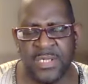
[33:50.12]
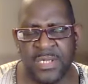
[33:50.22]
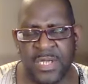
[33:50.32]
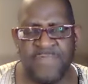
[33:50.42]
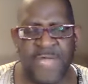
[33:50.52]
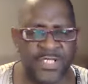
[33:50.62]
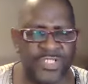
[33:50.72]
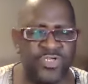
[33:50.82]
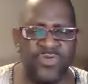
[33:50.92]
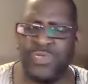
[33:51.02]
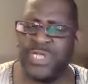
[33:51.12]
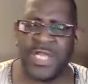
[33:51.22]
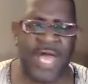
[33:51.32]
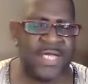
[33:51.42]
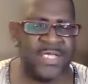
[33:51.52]
If that is you, put that
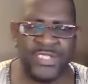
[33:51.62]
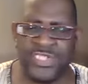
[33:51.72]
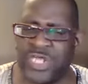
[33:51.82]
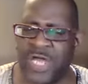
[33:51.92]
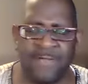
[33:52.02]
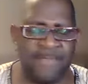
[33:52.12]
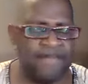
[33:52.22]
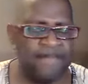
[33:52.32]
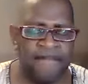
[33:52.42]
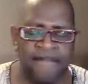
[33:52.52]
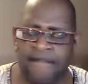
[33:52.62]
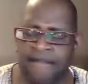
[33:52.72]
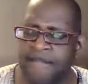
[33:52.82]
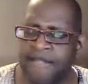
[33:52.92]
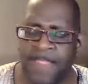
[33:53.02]
hand in the chat.
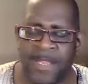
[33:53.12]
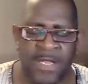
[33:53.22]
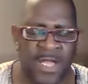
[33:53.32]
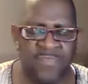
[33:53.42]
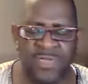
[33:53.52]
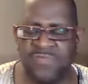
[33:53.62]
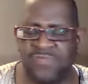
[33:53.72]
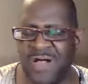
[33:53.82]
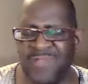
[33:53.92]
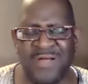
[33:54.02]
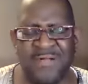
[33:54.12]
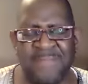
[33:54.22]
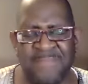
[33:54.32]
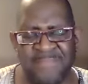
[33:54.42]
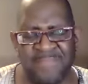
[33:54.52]
Heavenly Father,
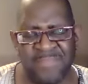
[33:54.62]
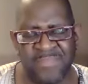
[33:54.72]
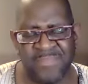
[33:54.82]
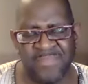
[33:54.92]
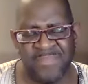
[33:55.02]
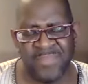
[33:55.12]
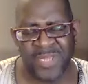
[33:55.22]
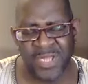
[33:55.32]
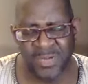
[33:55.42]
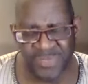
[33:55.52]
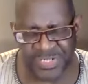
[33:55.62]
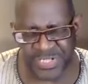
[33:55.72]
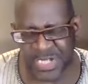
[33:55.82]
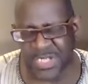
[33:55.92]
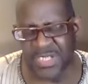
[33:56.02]
you've
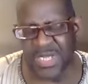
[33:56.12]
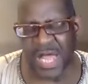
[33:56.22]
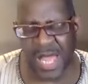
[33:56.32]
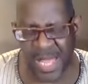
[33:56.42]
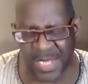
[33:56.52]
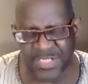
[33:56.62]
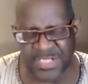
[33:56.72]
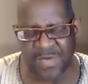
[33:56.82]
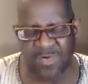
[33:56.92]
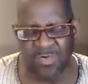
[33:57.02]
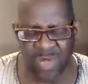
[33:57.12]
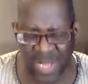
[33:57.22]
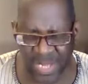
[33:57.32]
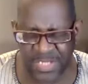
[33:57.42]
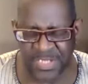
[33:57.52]
seen the hands that were
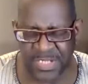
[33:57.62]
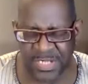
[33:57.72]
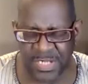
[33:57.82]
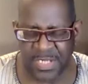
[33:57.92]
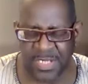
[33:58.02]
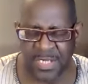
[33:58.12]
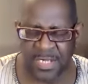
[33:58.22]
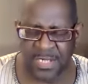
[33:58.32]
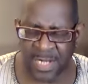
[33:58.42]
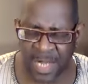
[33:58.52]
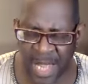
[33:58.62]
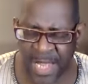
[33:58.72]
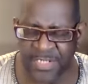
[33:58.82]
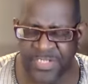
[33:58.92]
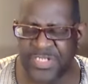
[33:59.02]
raised. The
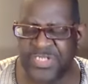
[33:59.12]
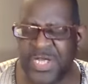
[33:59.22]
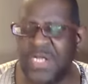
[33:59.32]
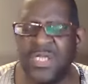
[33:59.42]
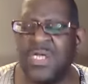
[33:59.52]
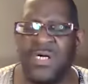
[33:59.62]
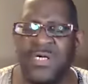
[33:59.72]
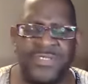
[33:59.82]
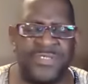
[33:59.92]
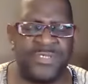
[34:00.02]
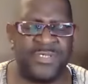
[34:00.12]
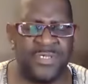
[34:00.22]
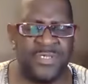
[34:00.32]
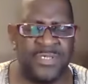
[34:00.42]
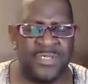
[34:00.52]
hands are telling us
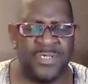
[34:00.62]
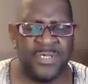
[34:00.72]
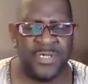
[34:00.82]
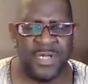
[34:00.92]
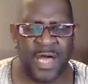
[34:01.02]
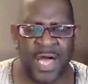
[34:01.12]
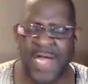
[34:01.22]
and